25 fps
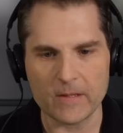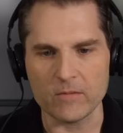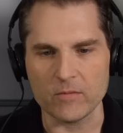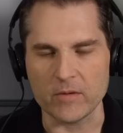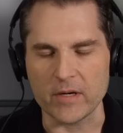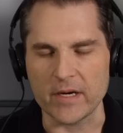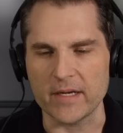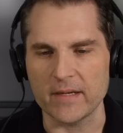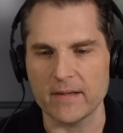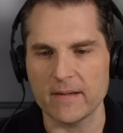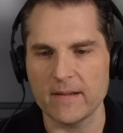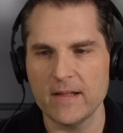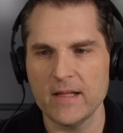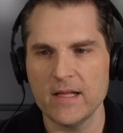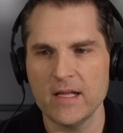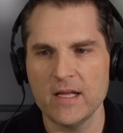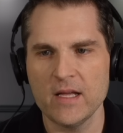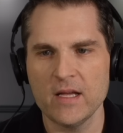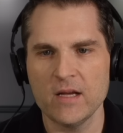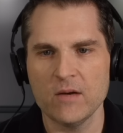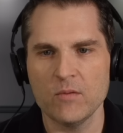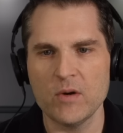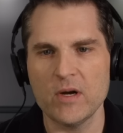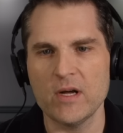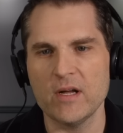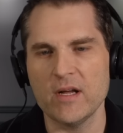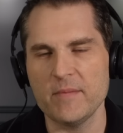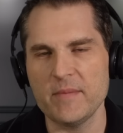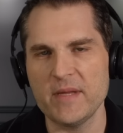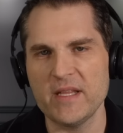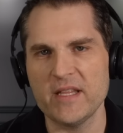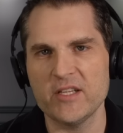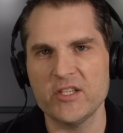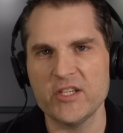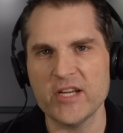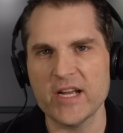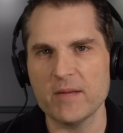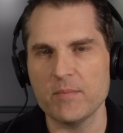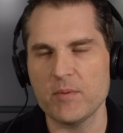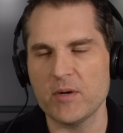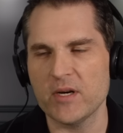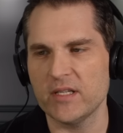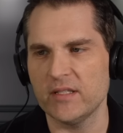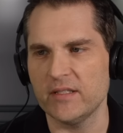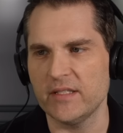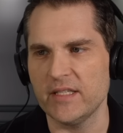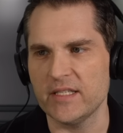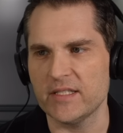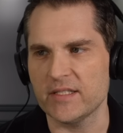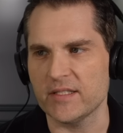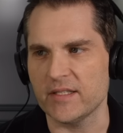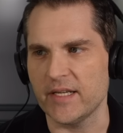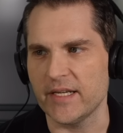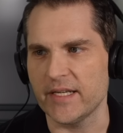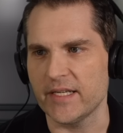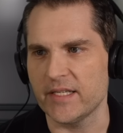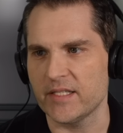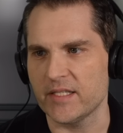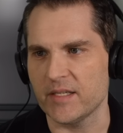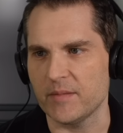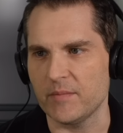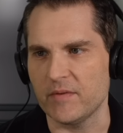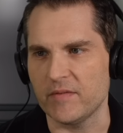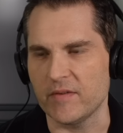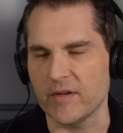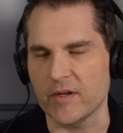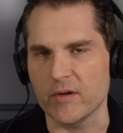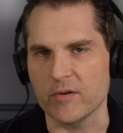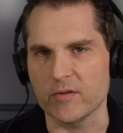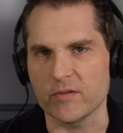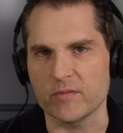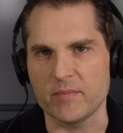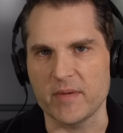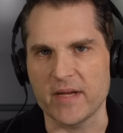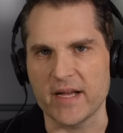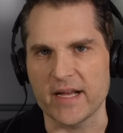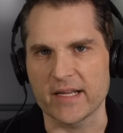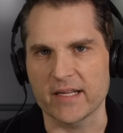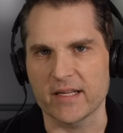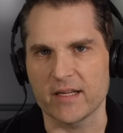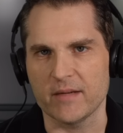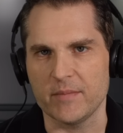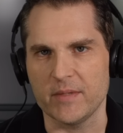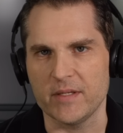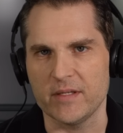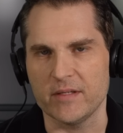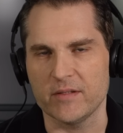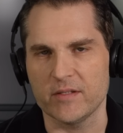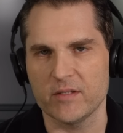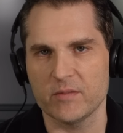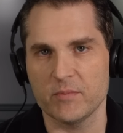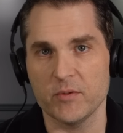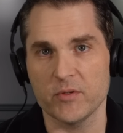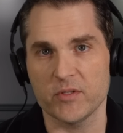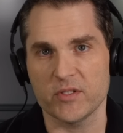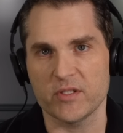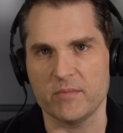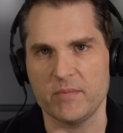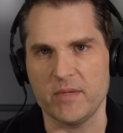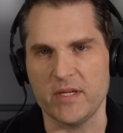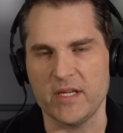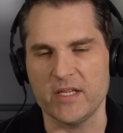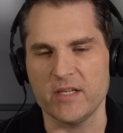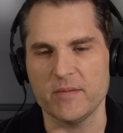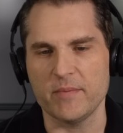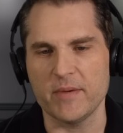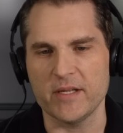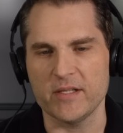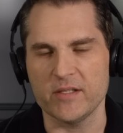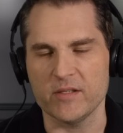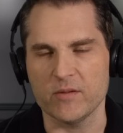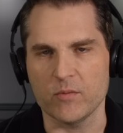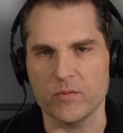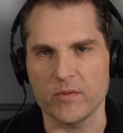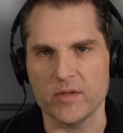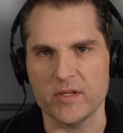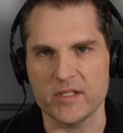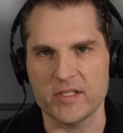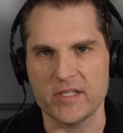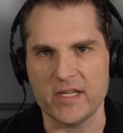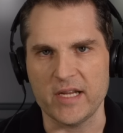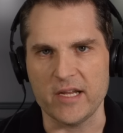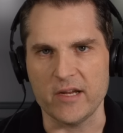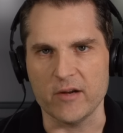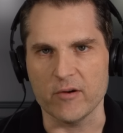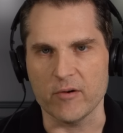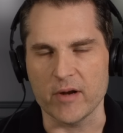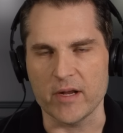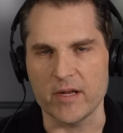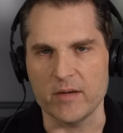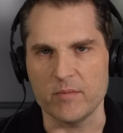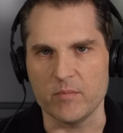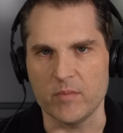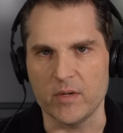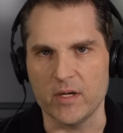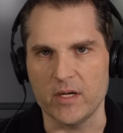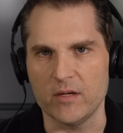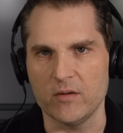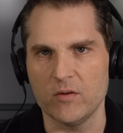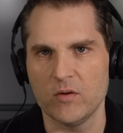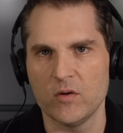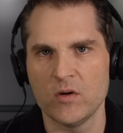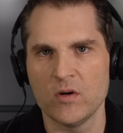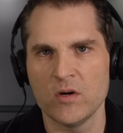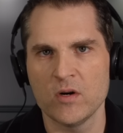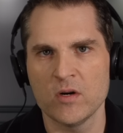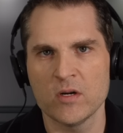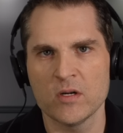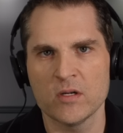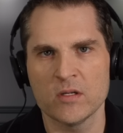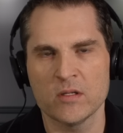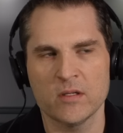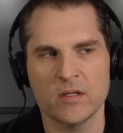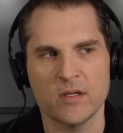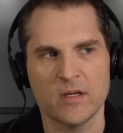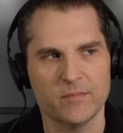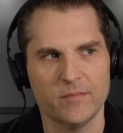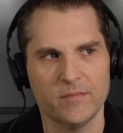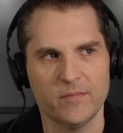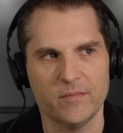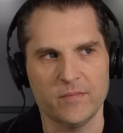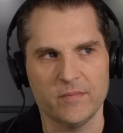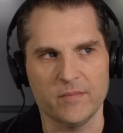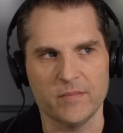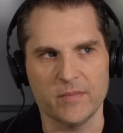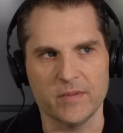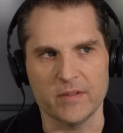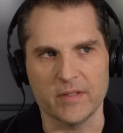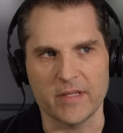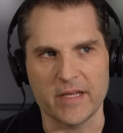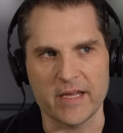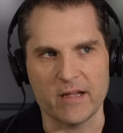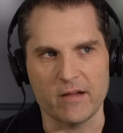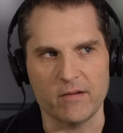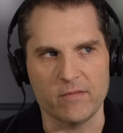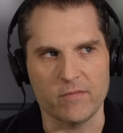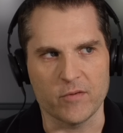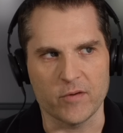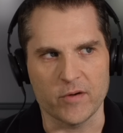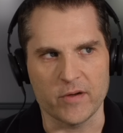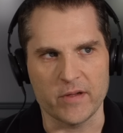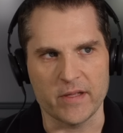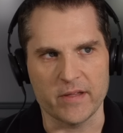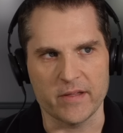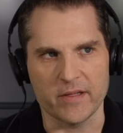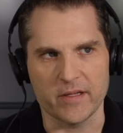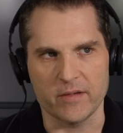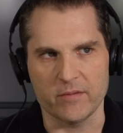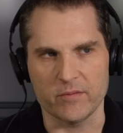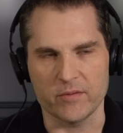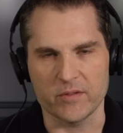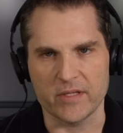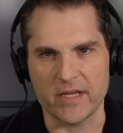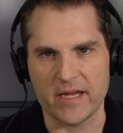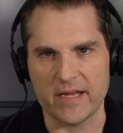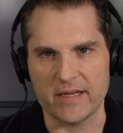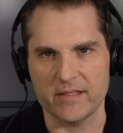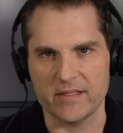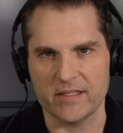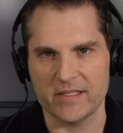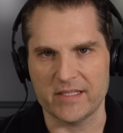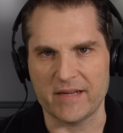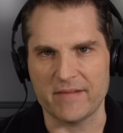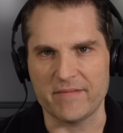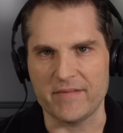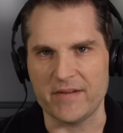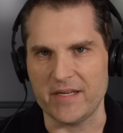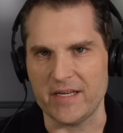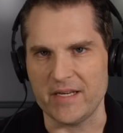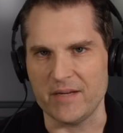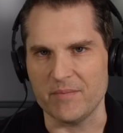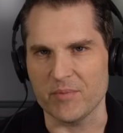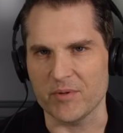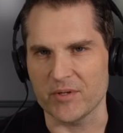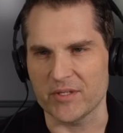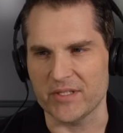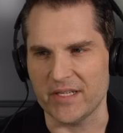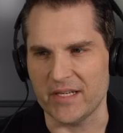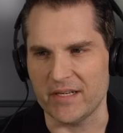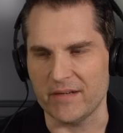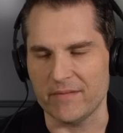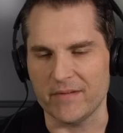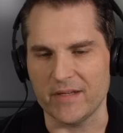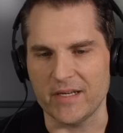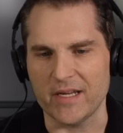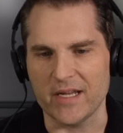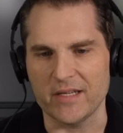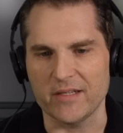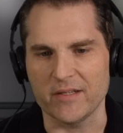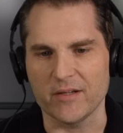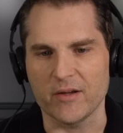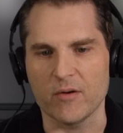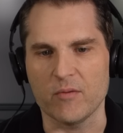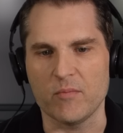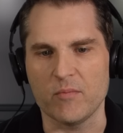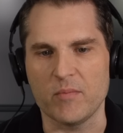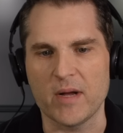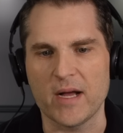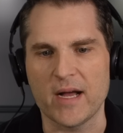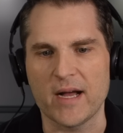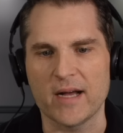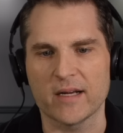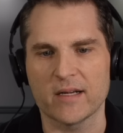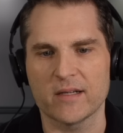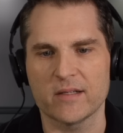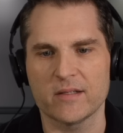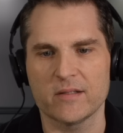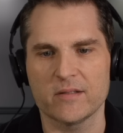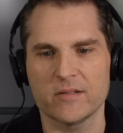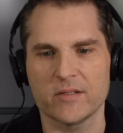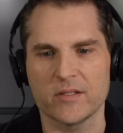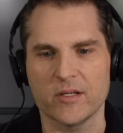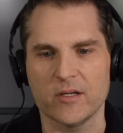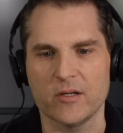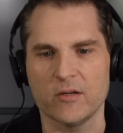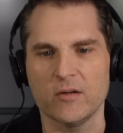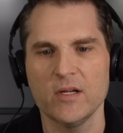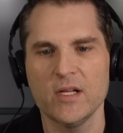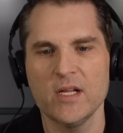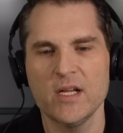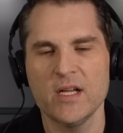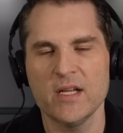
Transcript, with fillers: right. Well, I mean, the jackpot at least like some of it goes back. I mean, it's supposed to be. It depends on what the state you're in, but in California, I think it was had 70% of it had to go back. So